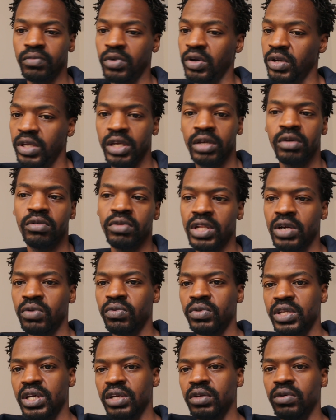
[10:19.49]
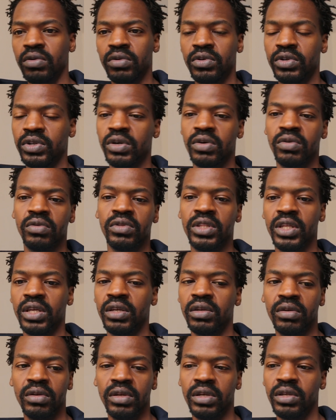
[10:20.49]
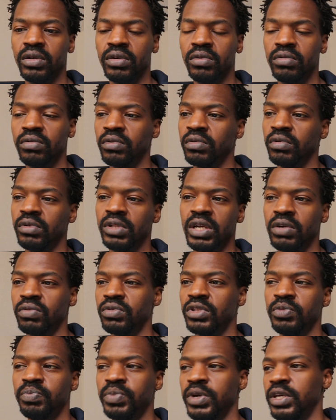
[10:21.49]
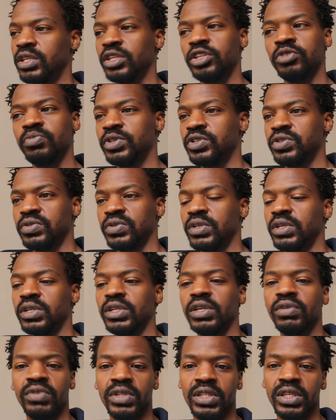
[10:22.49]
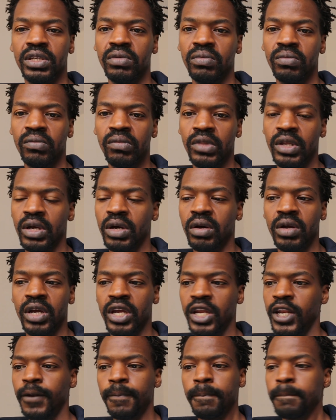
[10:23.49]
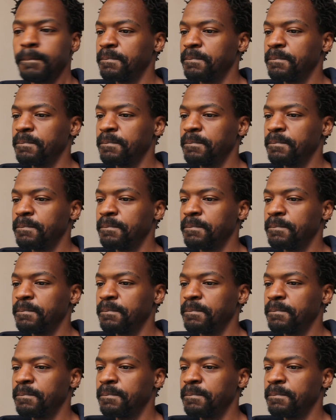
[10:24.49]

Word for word: okay good luck with that go do your own thing you know good luck with the pain and the misery and everything all right